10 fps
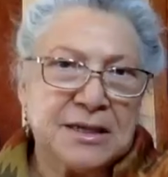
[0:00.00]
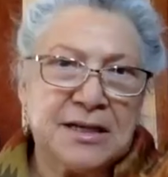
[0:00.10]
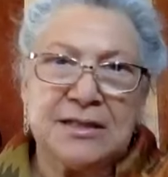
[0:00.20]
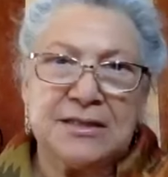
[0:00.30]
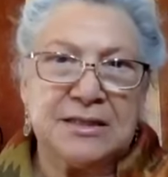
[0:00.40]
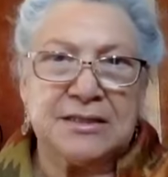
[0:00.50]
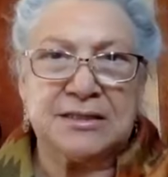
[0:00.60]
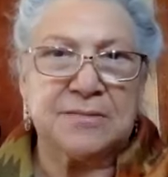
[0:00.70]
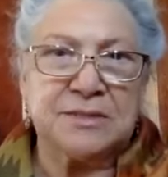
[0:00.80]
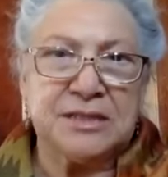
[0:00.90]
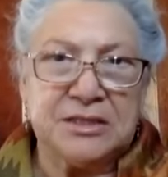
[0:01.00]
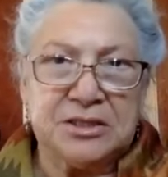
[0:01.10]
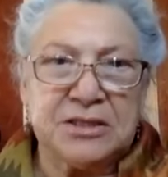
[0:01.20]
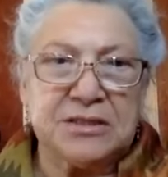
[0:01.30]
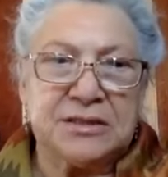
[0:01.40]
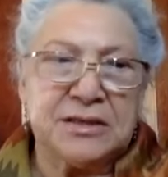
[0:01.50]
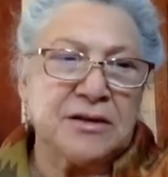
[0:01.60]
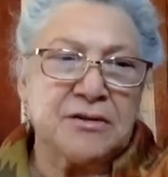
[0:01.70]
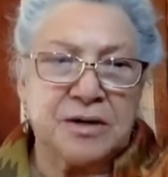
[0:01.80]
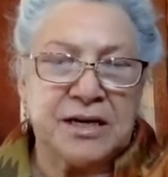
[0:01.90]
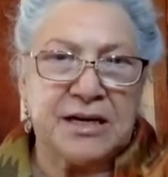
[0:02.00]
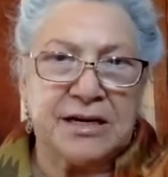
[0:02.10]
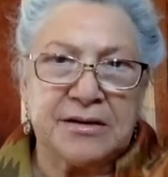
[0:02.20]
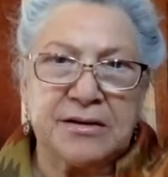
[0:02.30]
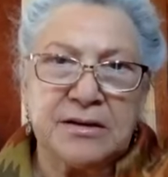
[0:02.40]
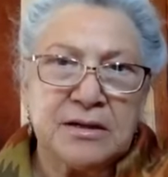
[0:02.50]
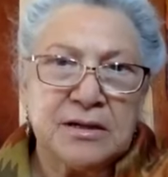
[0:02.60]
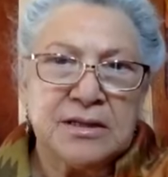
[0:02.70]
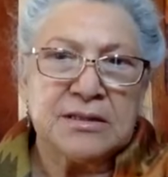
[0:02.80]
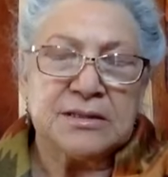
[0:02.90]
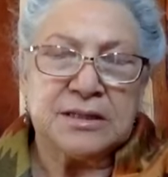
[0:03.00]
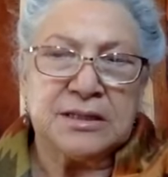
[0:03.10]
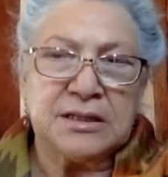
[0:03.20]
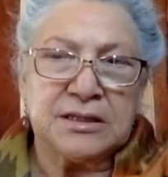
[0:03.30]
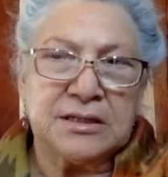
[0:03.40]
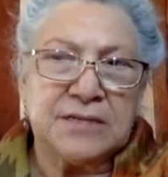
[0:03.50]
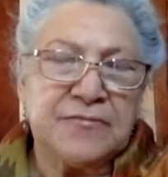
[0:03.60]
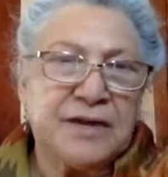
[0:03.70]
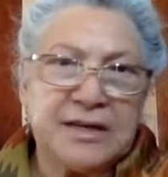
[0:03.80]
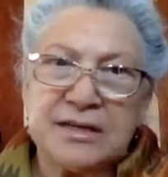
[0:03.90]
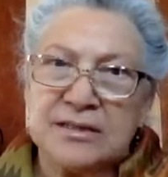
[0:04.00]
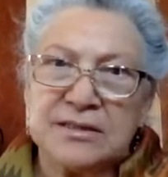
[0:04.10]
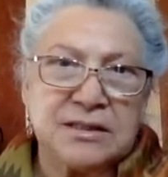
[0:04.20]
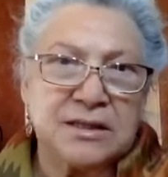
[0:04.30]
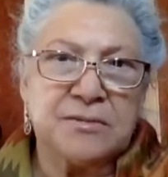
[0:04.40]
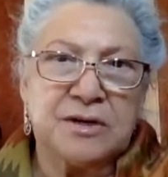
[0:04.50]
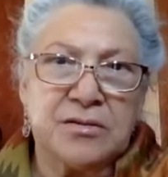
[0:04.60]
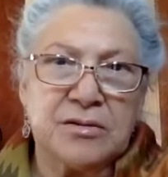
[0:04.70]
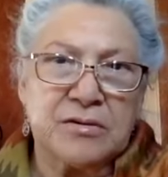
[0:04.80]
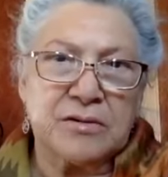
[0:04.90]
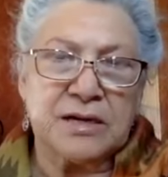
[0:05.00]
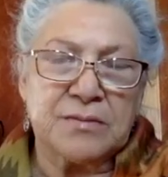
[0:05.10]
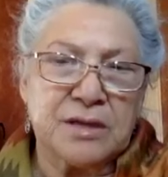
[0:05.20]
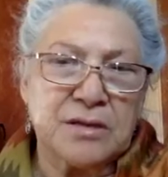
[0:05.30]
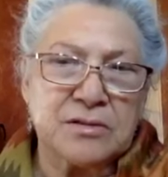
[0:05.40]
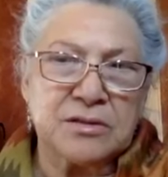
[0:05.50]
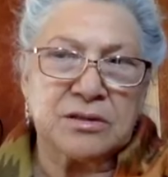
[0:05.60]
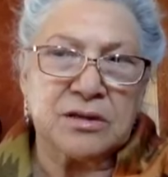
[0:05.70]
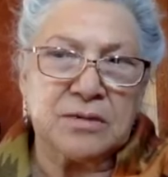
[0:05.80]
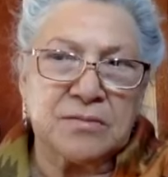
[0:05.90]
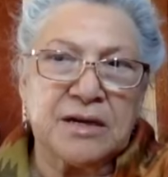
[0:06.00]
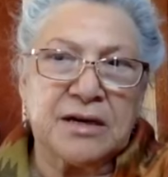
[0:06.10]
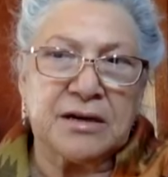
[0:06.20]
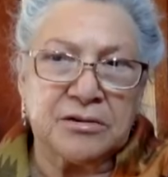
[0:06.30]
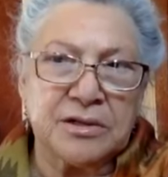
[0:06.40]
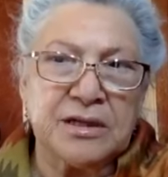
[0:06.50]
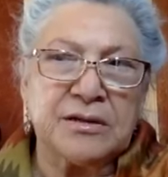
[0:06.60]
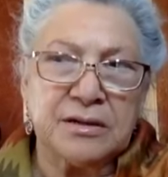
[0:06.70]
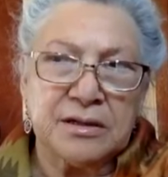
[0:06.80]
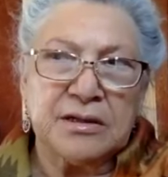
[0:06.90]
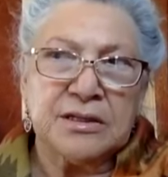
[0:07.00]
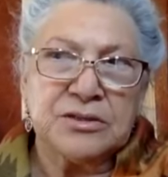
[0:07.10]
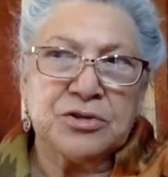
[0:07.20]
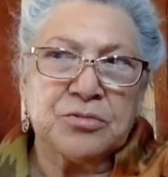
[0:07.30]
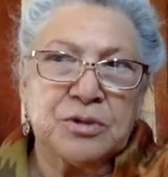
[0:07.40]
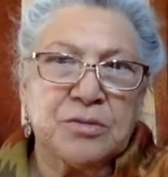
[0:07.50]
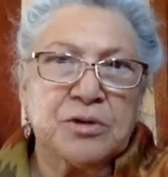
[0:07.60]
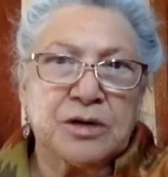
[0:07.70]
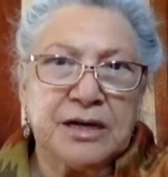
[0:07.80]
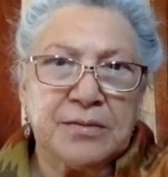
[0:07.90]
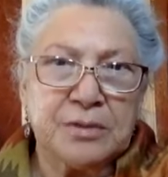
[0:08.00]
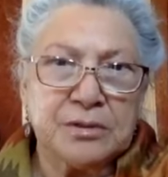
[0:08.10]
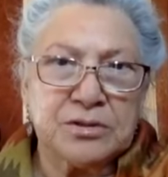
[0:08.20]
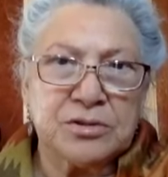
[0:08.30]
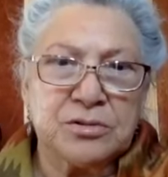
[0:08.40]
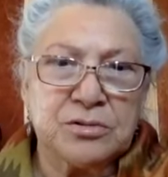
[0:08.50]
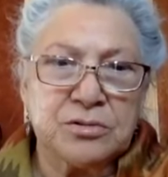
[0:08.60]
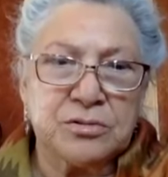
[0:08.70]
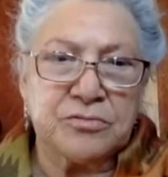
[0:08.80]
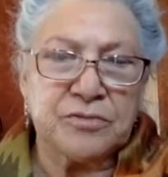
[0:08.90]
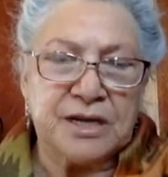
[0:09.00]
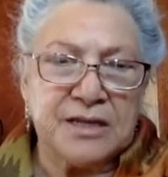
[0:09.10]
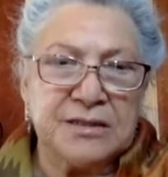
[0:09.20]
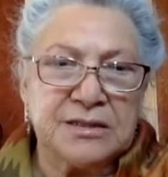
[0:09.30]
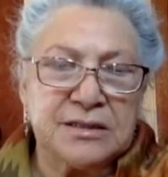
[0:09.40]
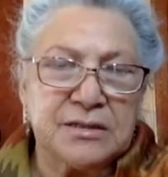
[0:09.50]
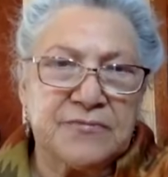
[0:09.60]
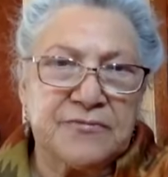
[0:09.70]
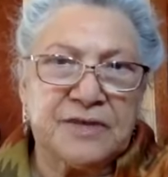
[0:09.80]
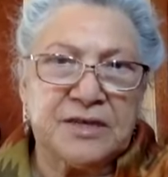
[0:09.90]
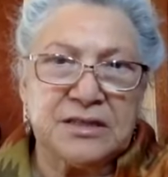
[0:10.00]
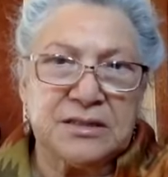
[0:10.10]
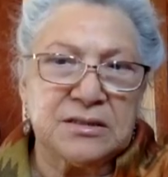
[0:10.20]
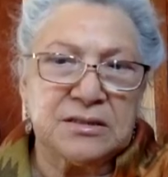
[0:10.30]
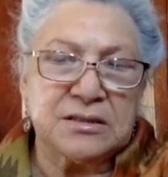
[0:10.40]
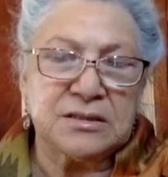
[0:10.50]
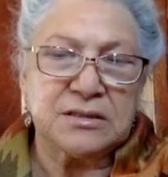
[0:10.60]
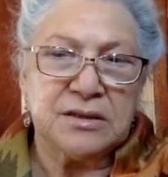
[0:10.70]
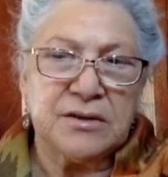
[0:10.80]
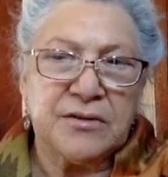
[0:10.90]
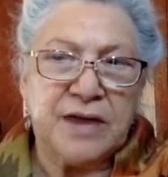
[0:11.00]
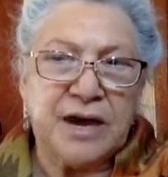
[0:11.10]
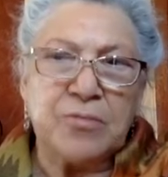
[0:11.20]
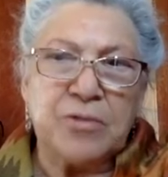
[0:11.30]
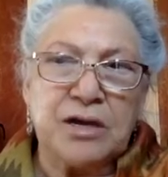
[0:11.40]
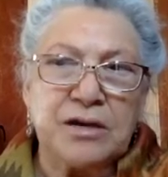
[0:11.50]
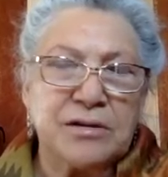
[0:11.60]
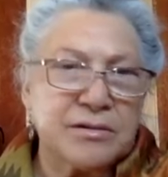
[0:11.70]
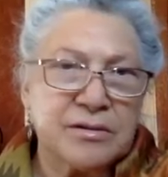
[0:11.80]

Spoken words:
And I did some teachings there. We had invited some other grandmothers to come down. And so we were able to raise funds that way.